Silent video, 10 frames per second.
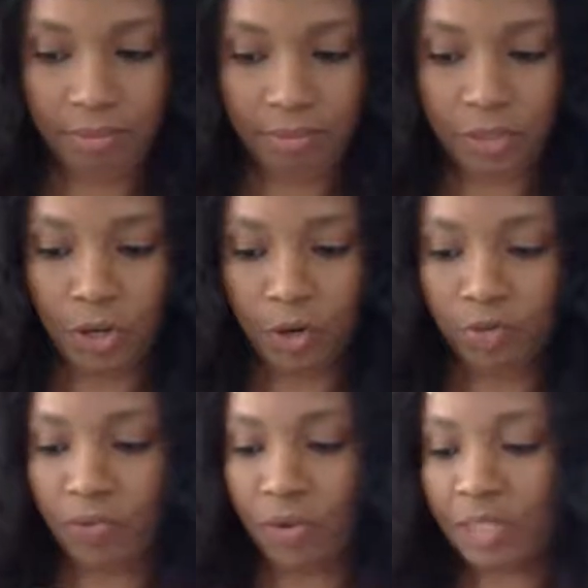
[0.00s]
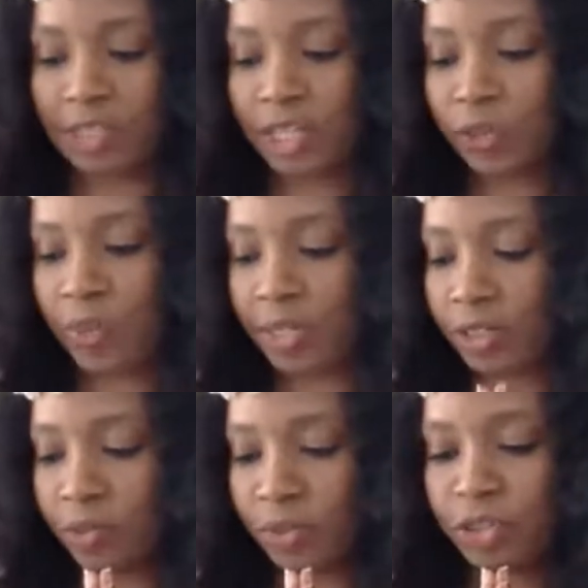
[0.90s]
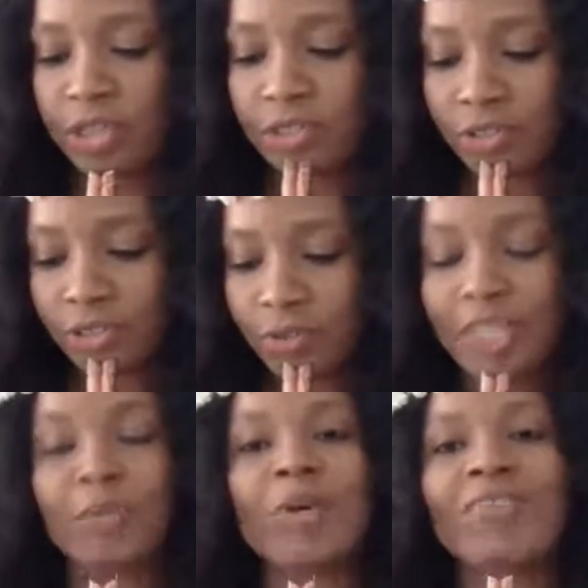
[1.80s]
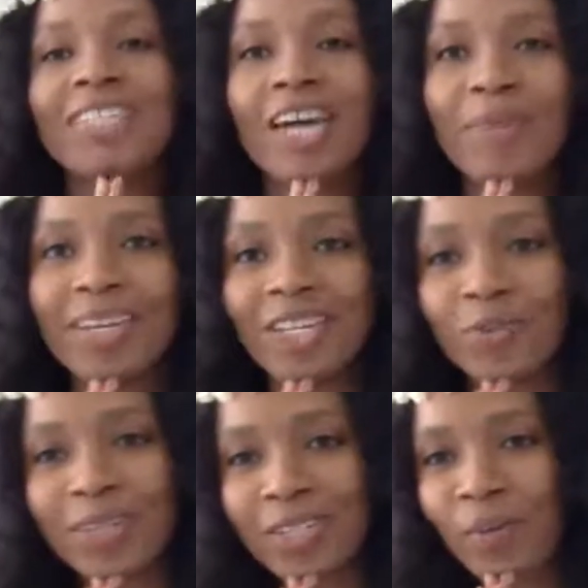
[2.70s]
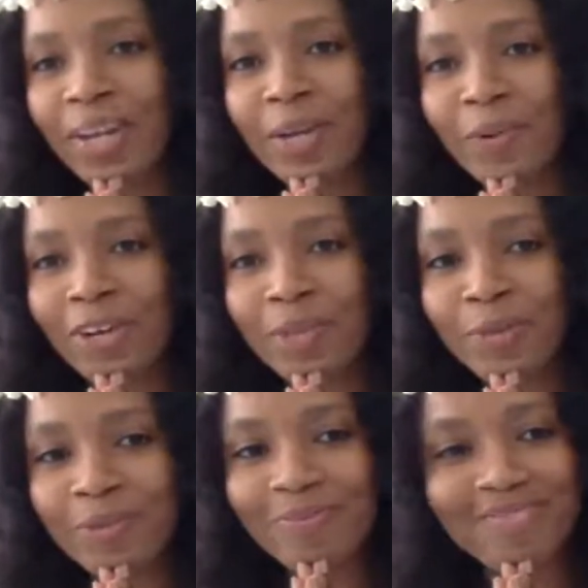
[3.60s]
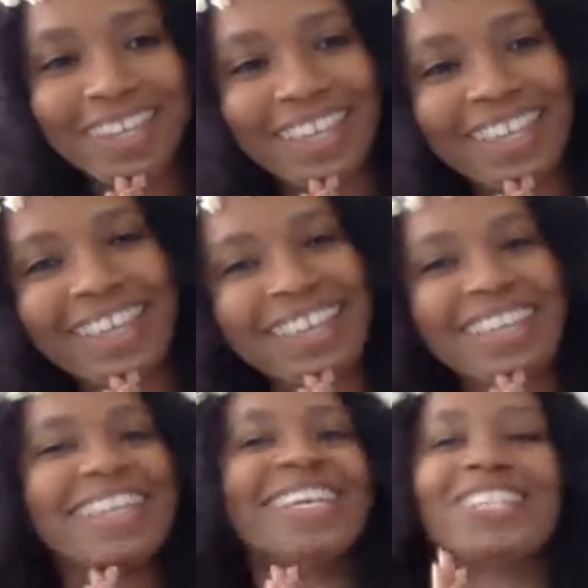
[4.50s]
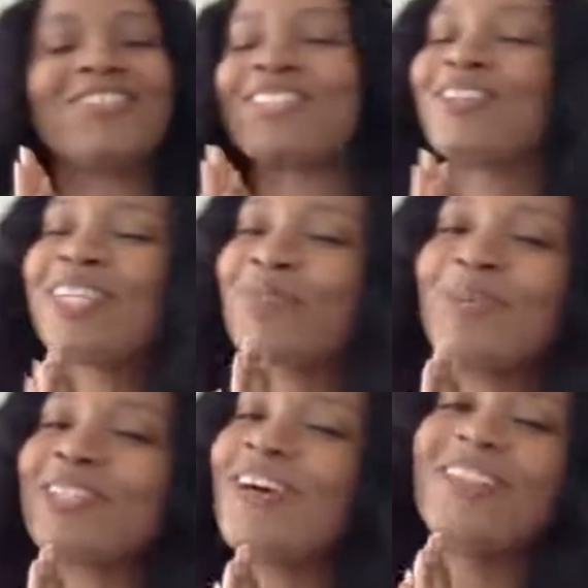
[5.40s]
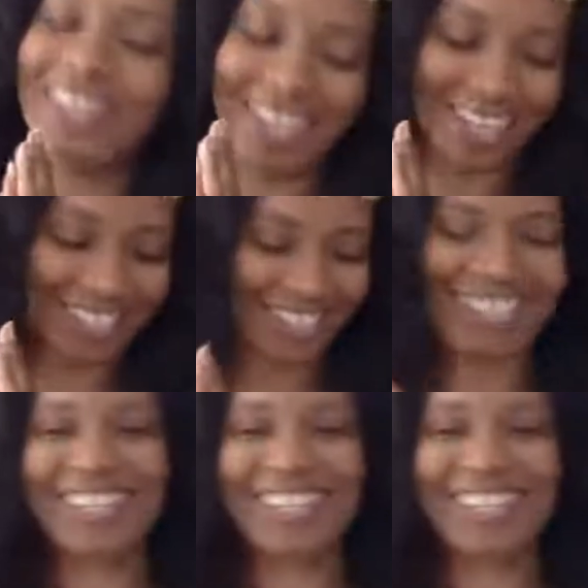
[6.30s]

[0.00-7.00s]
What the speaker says: So for this next week, this is what you get to do. And it's perfect timing because we're in the waning part of the moon. So it's going to expose all the things.